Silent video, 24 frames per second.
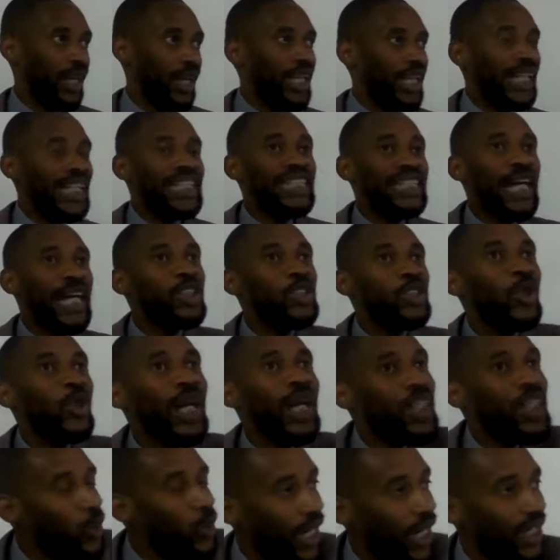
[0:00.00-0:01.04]
He starts to
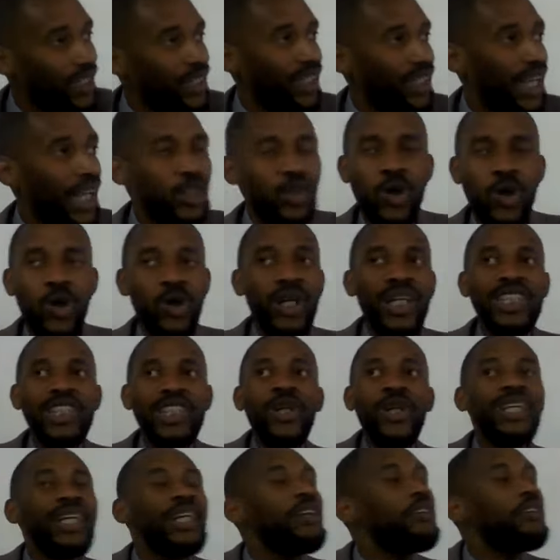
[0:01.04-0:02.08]
educate her that no, it's
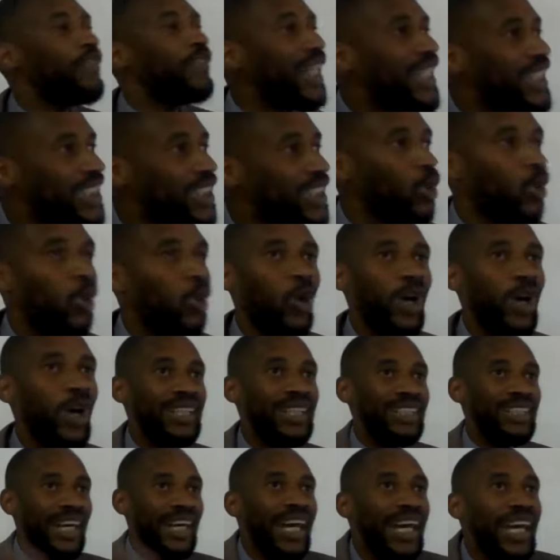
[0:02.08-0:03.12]
not an event or a
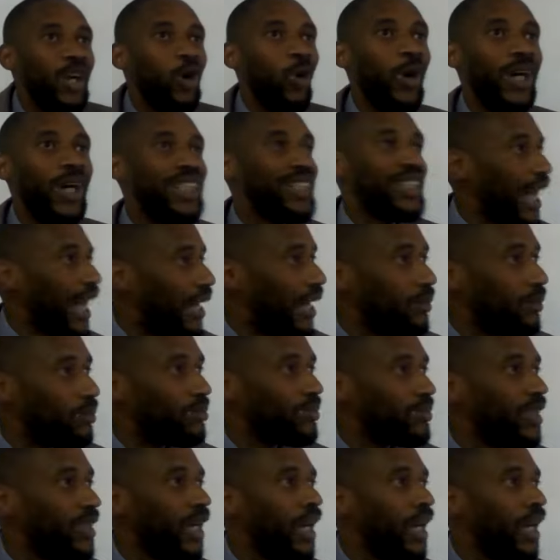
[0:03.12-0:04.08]
day or a time.